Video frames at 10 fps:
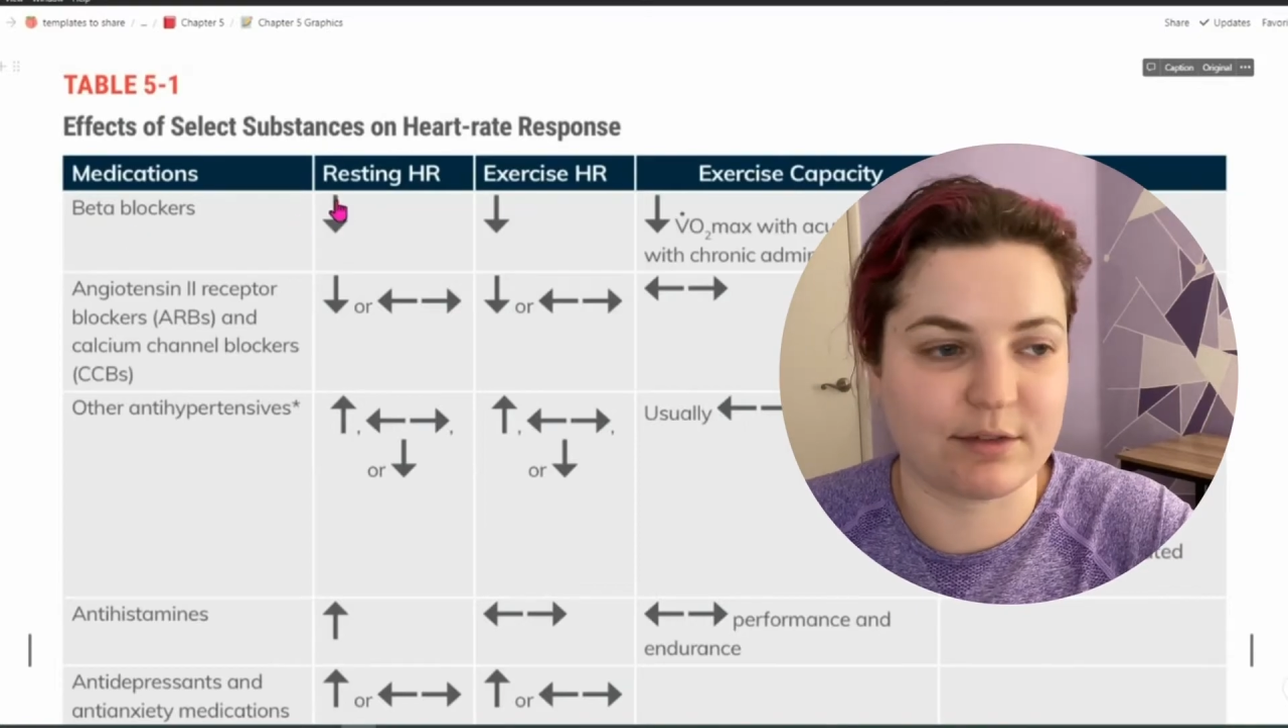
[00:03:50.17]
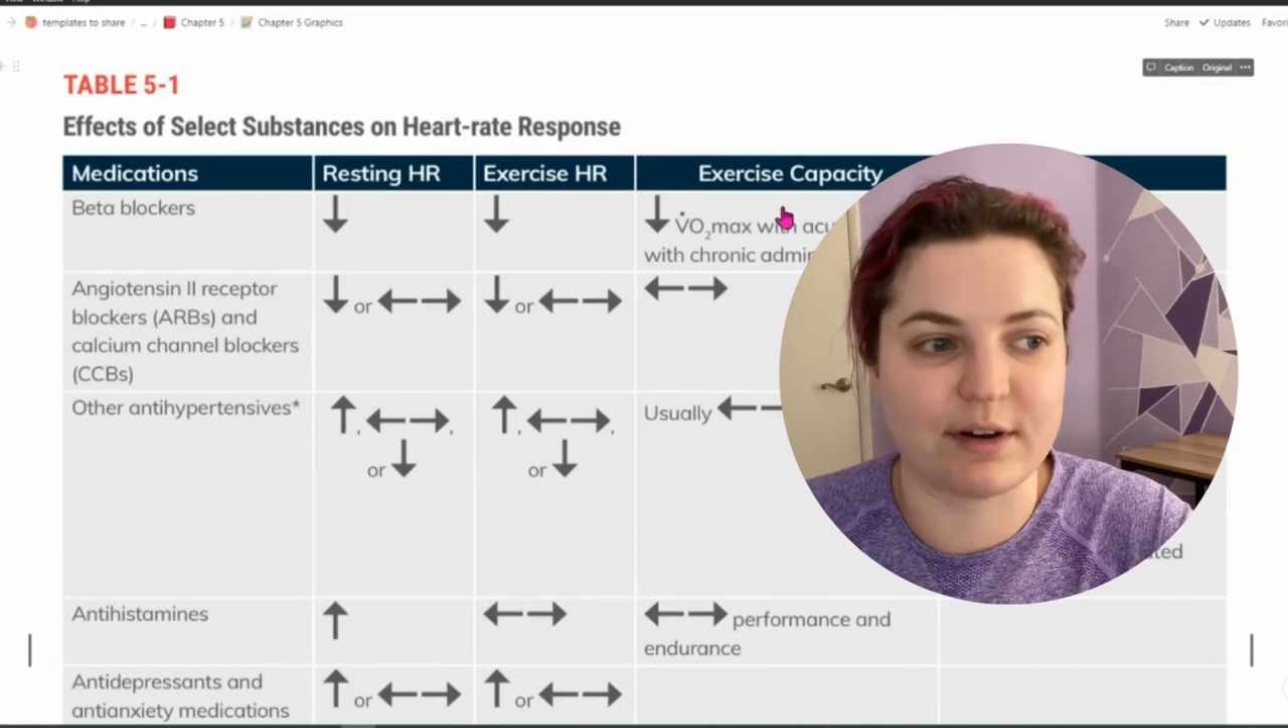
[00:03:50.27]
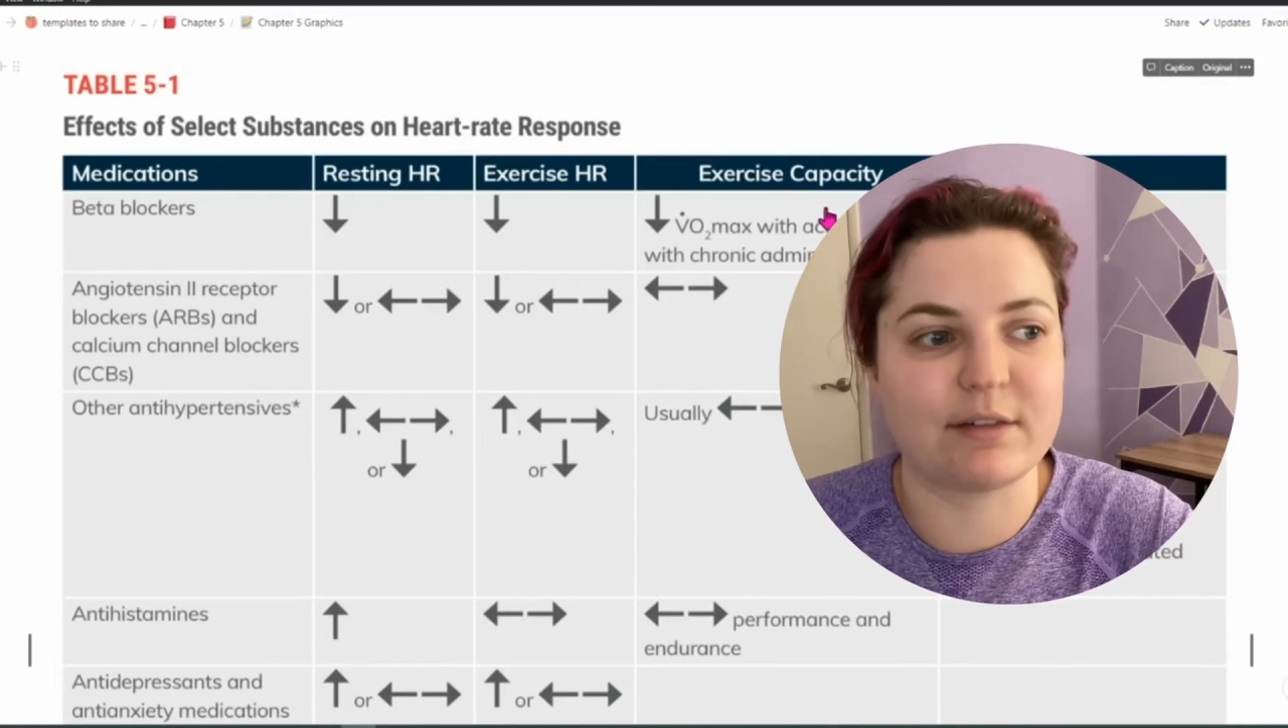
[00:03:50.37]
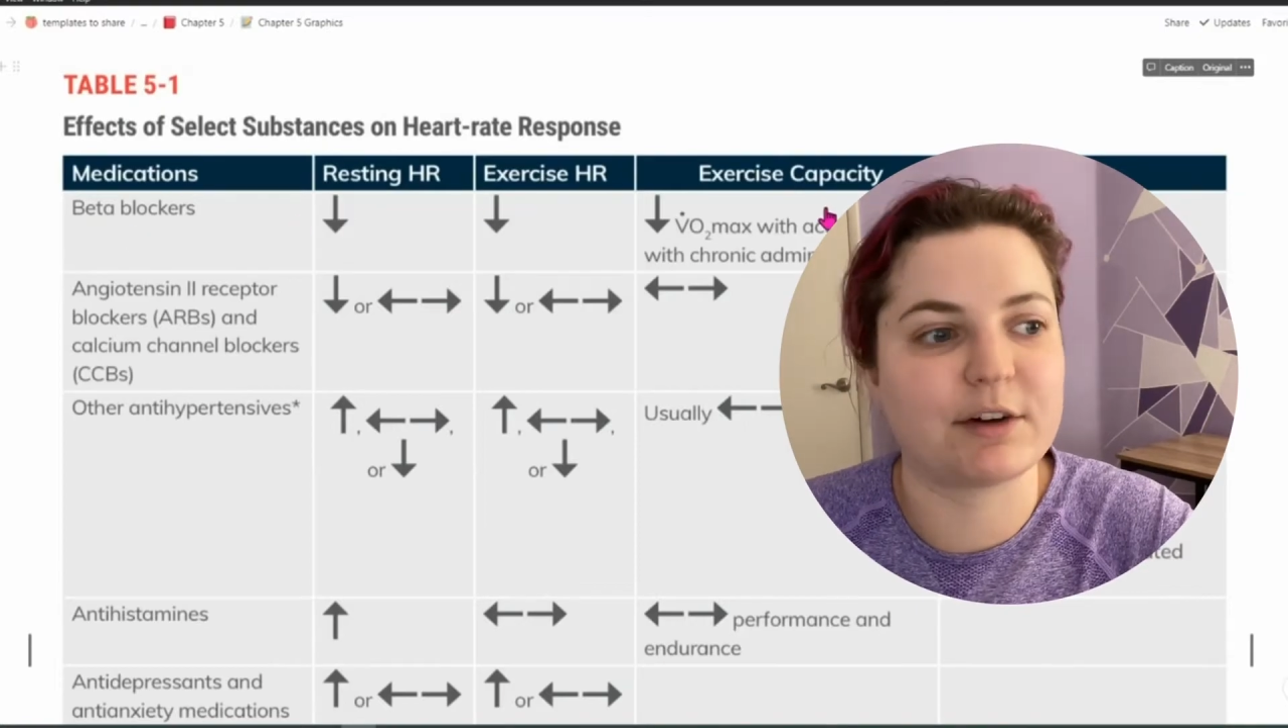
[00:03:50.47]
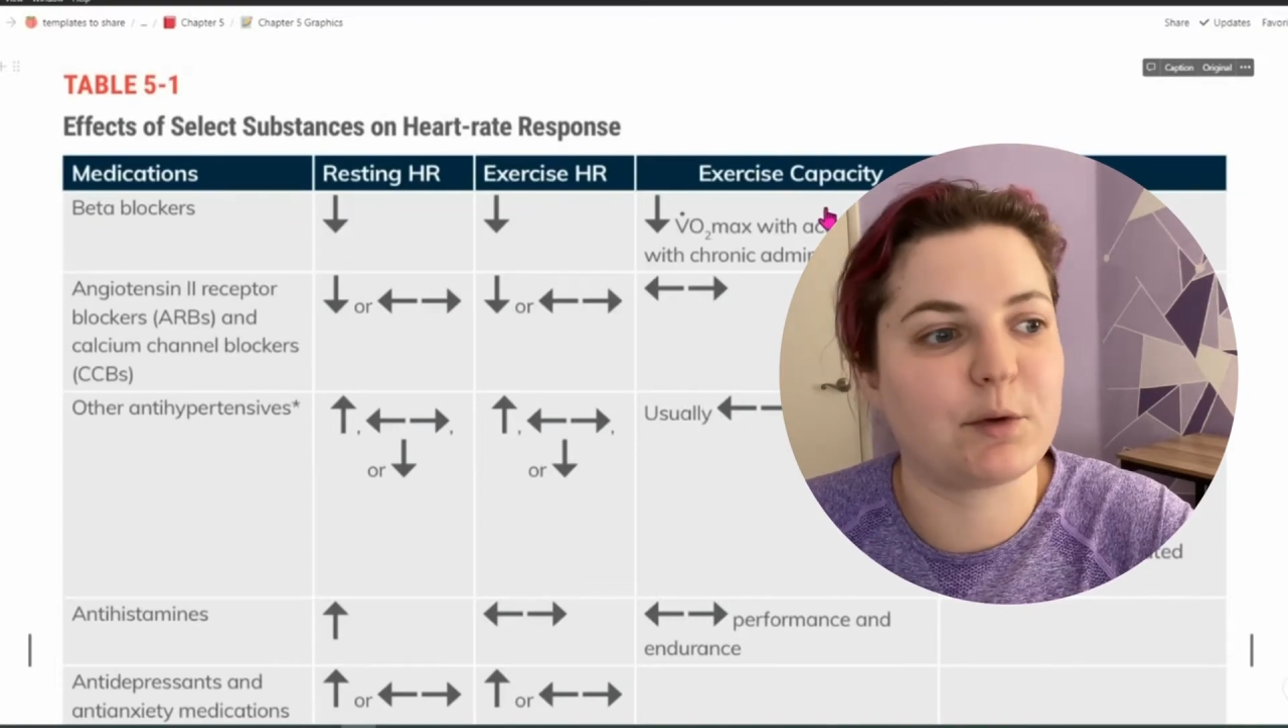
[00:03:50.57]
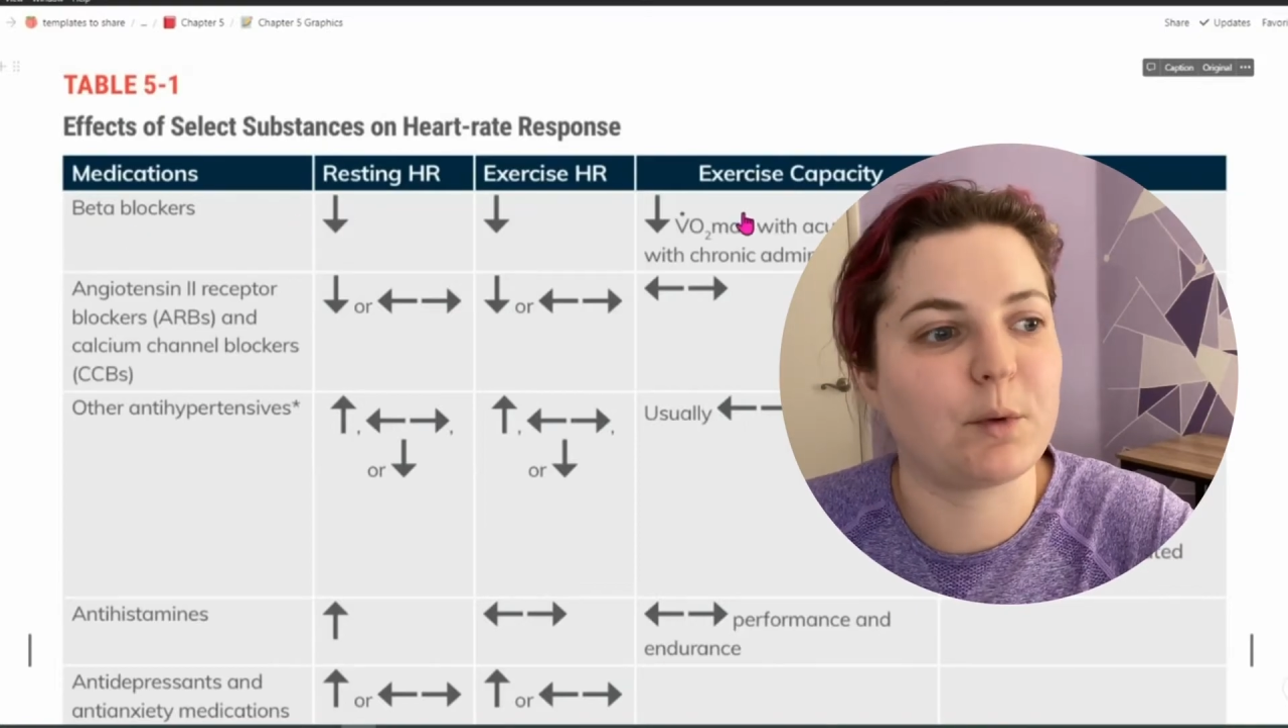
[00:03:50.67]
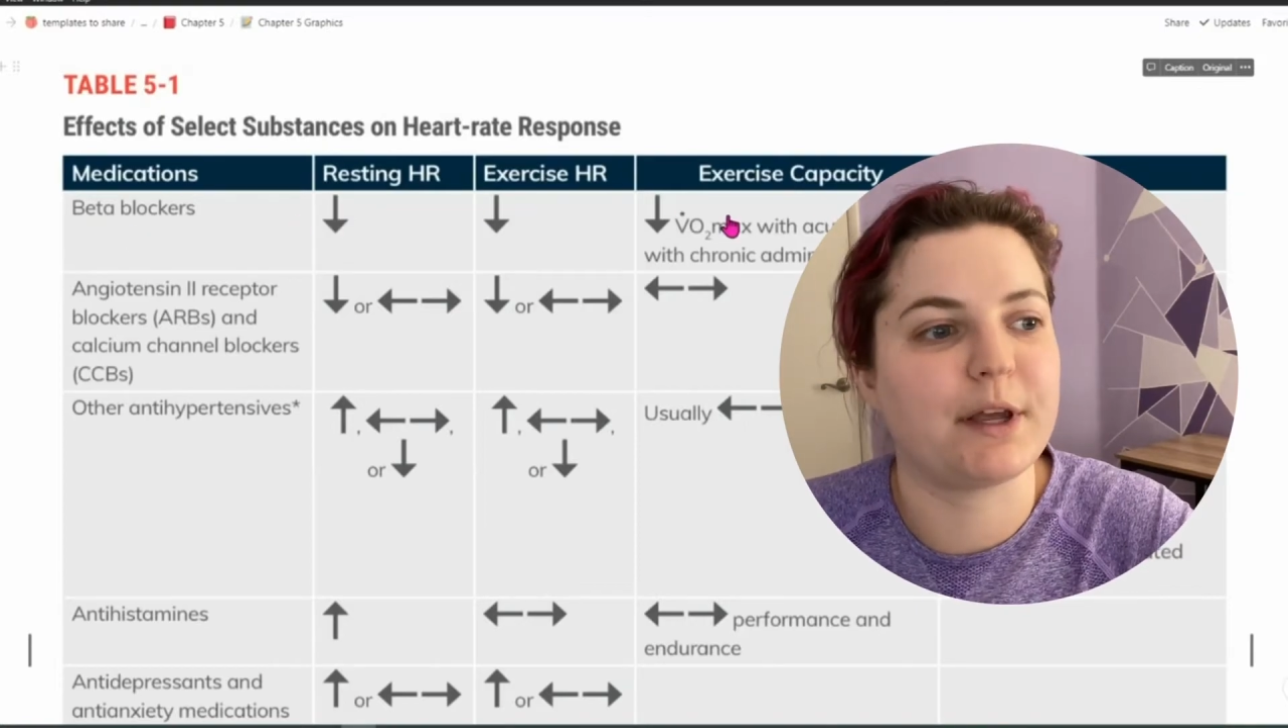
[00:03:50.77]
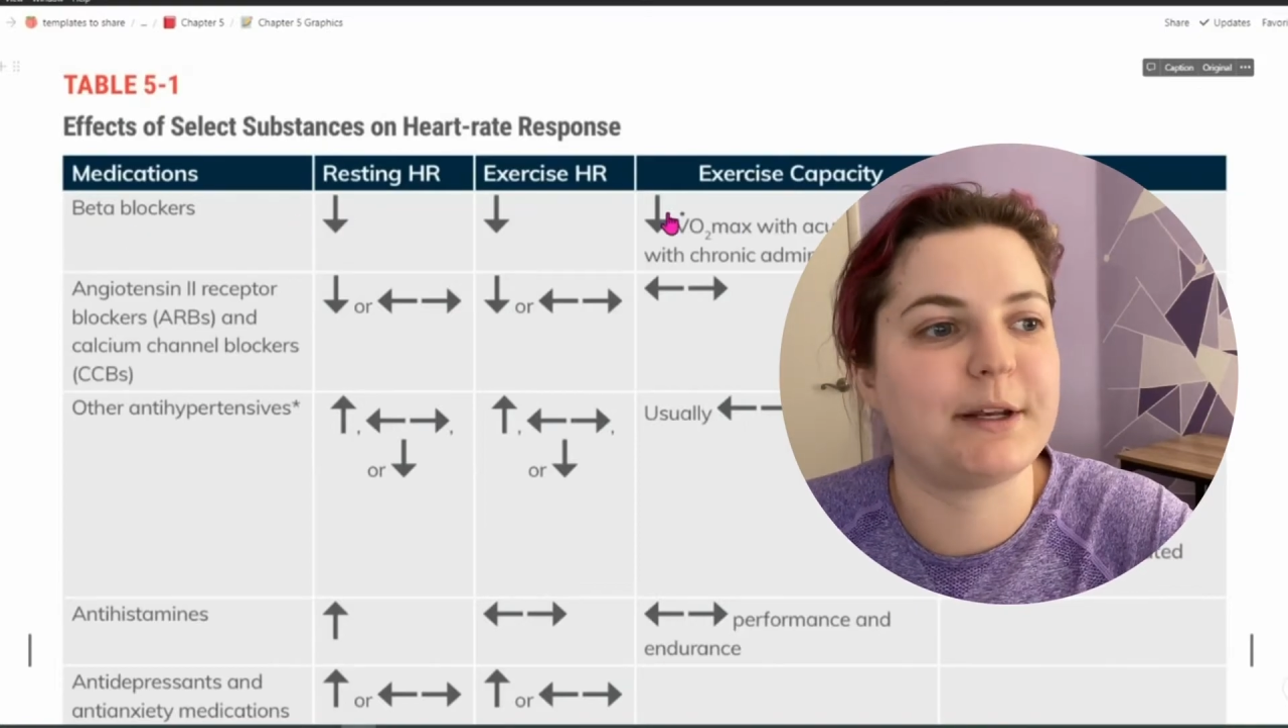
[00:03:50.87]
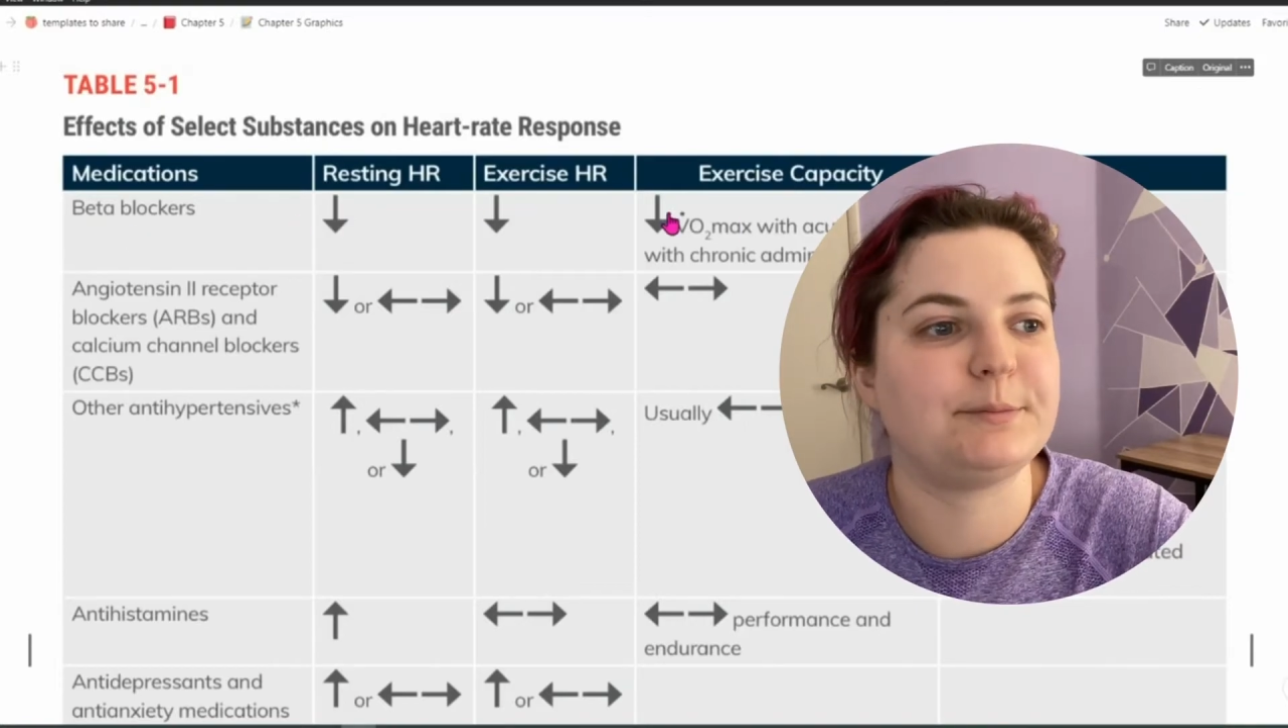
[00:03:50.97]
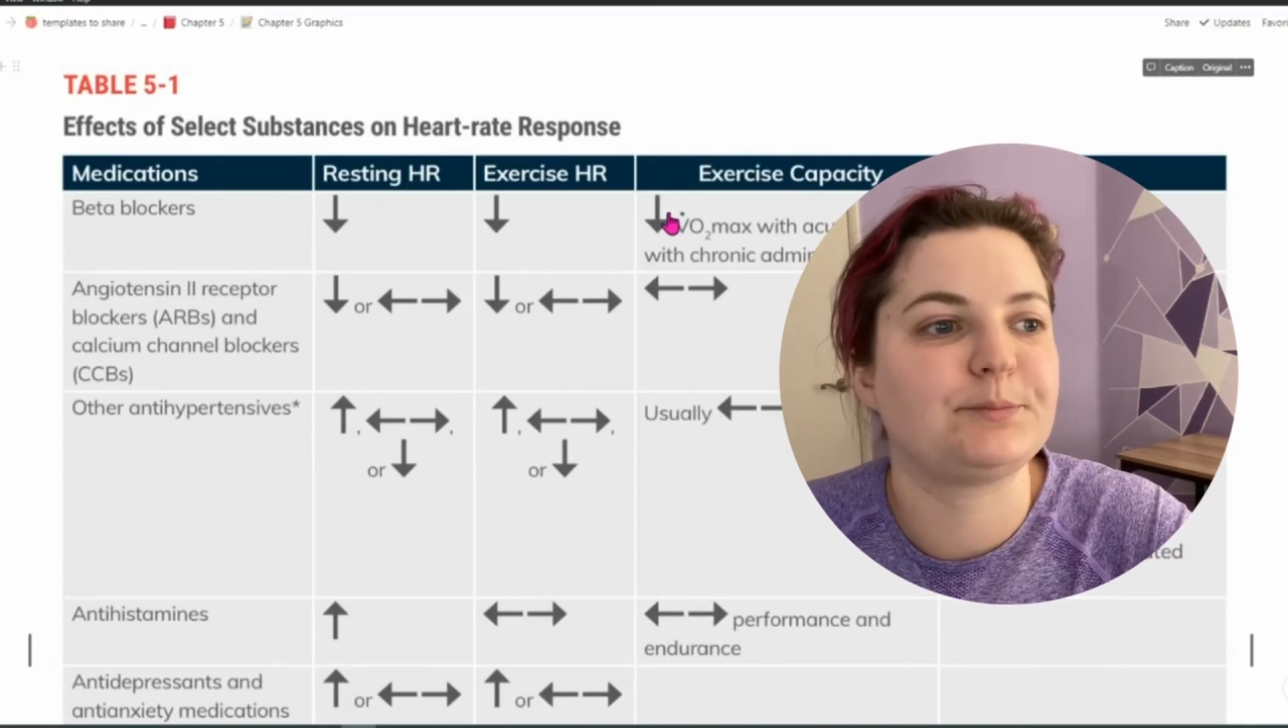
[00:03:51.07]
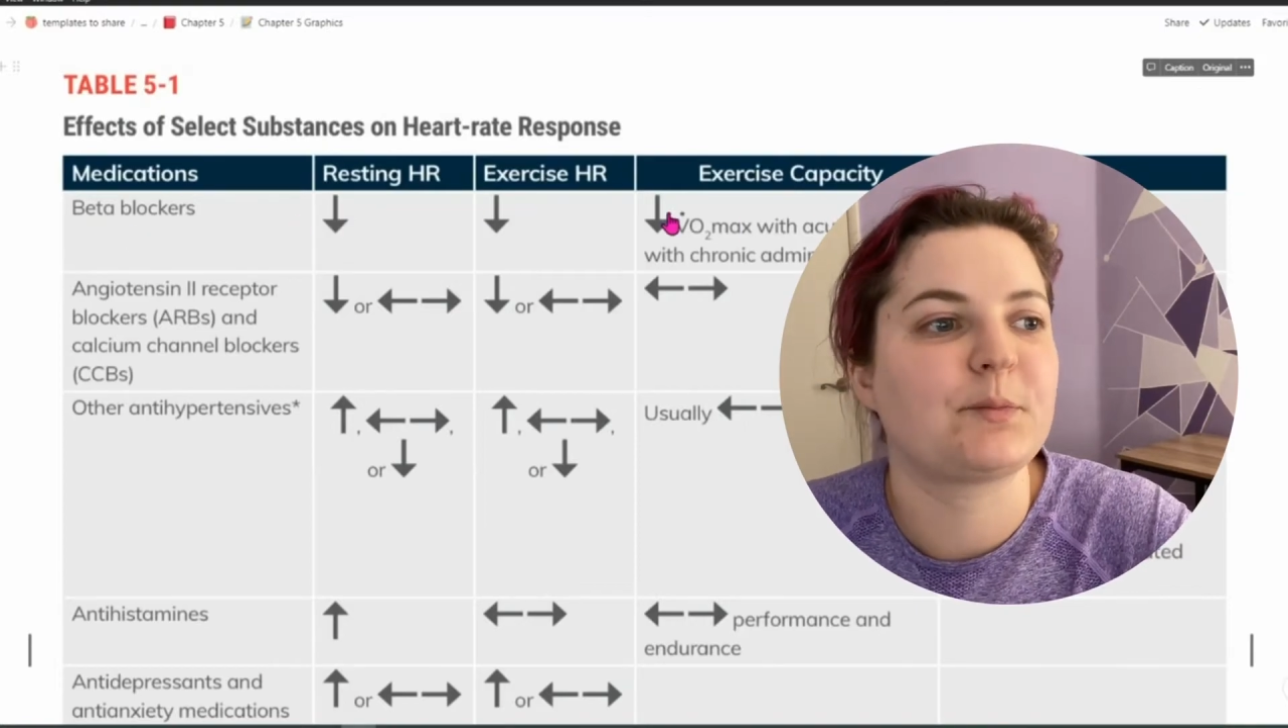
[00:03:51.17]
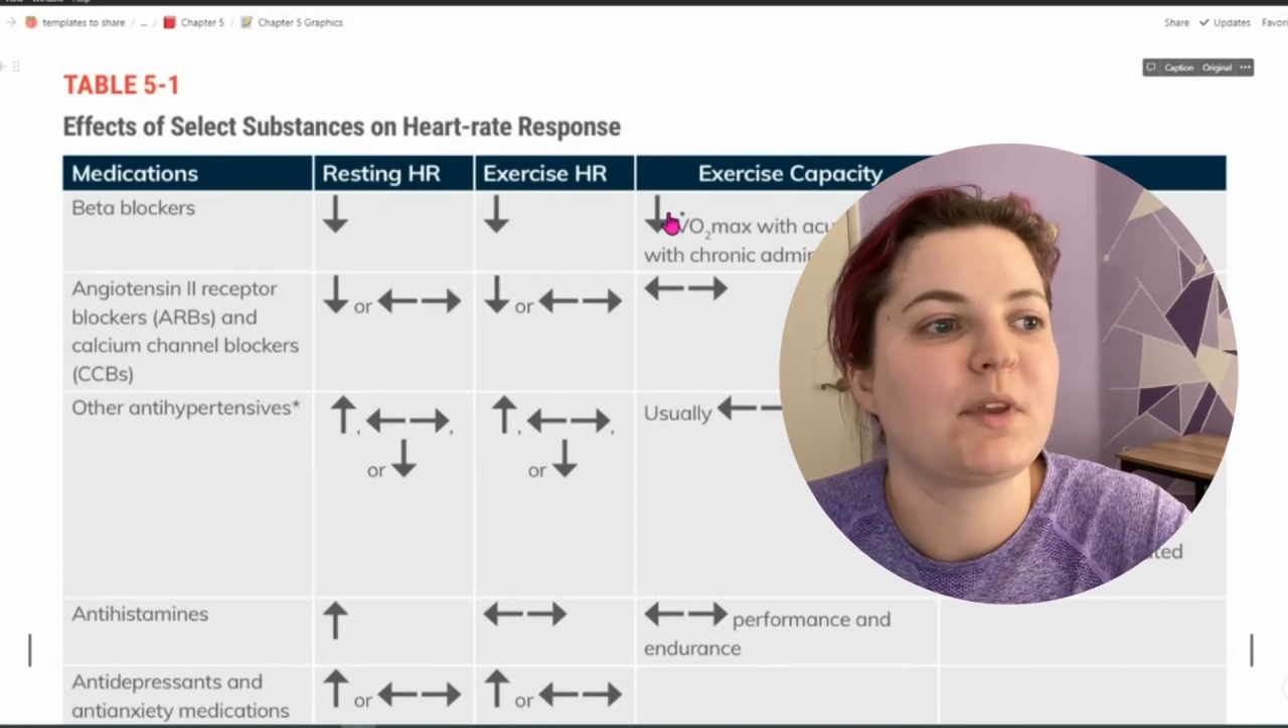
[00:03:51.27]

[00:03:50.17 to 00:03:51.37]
for everyone.